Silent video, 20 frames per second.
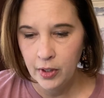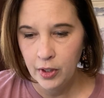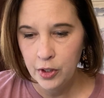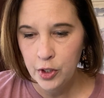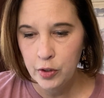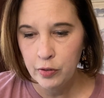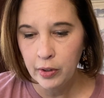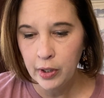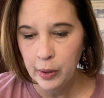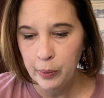
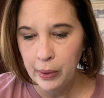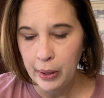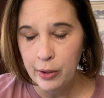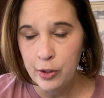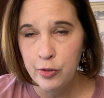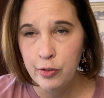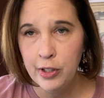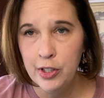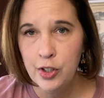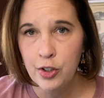So really, when I
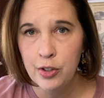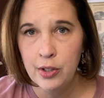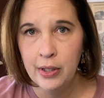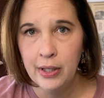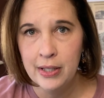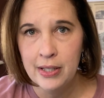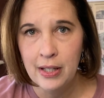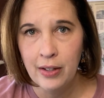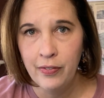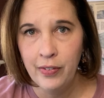was researching
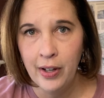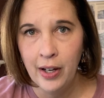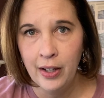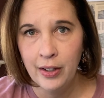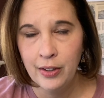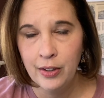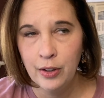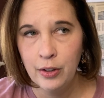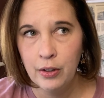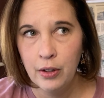this, I
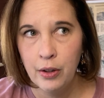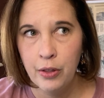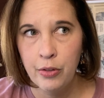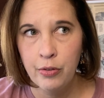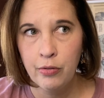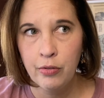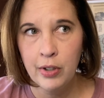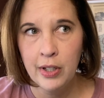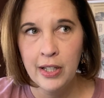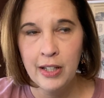found
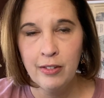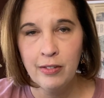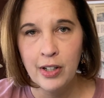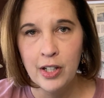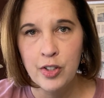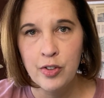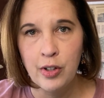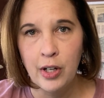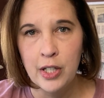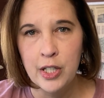3
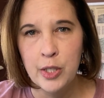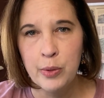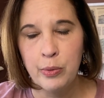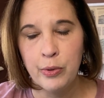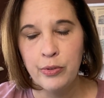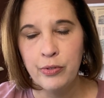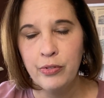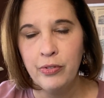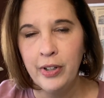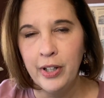restaurants that
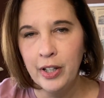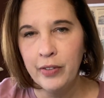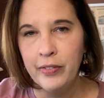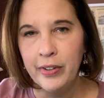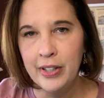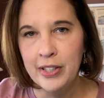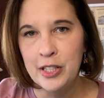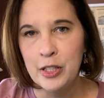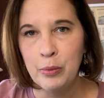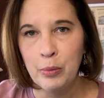were very,
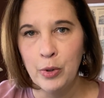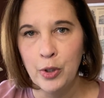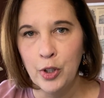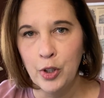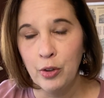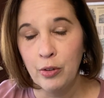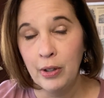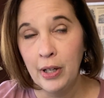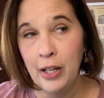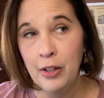very
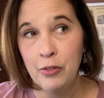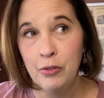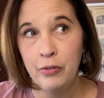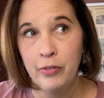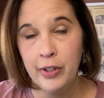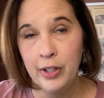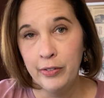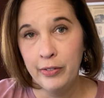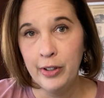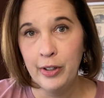similar and
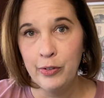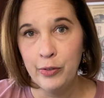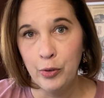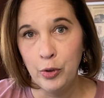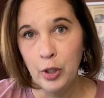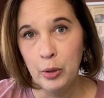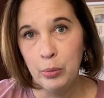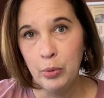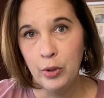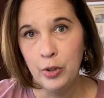very, very
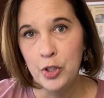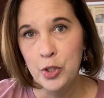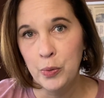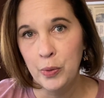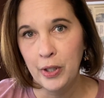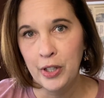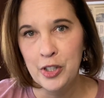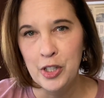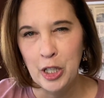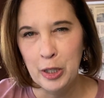affordable. So
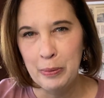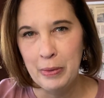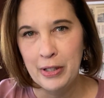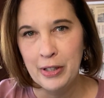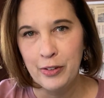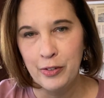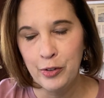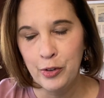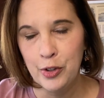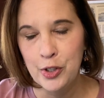we're going to talk
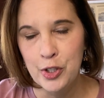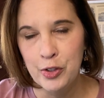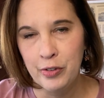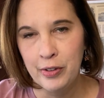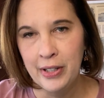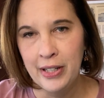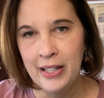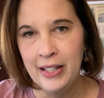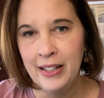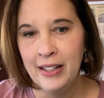about the first
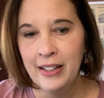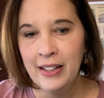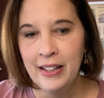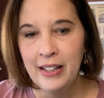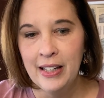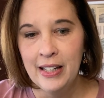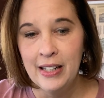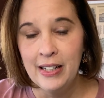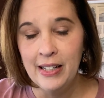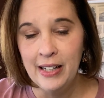3
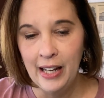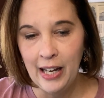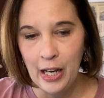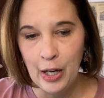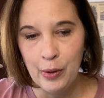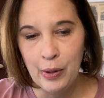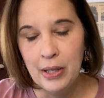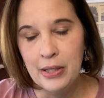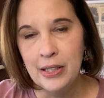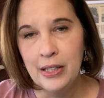
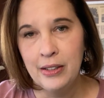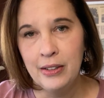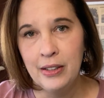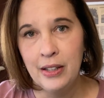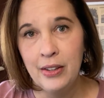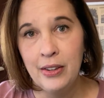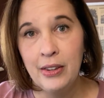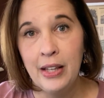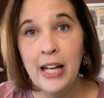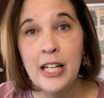now and then
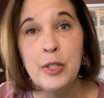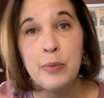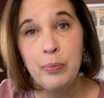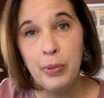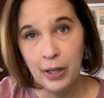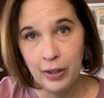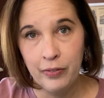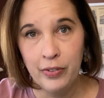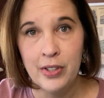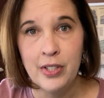as
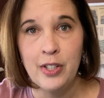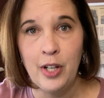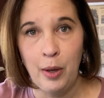breakfast